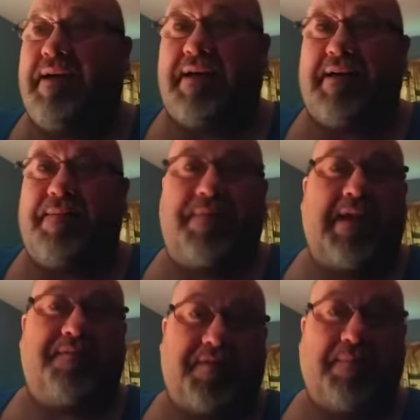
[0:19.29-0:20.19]
uh,
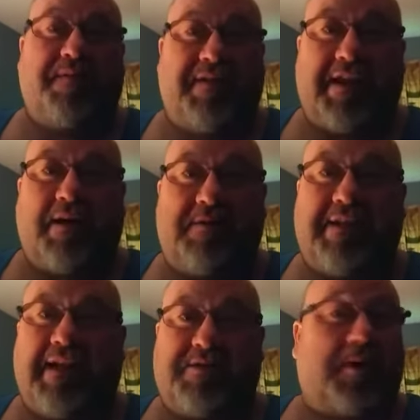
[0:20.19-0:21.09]
and film the video
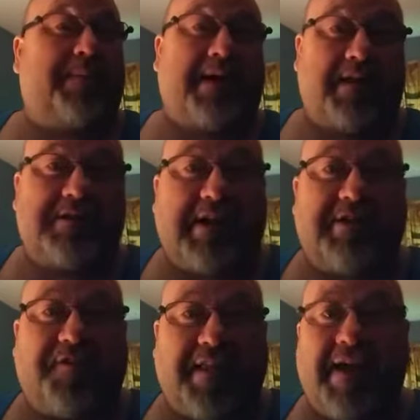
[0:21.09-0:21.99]
today. So I
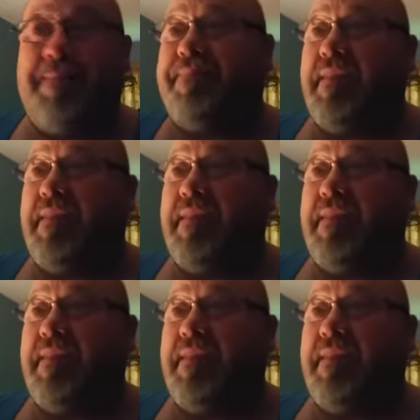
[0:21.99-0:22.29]
apologize for that.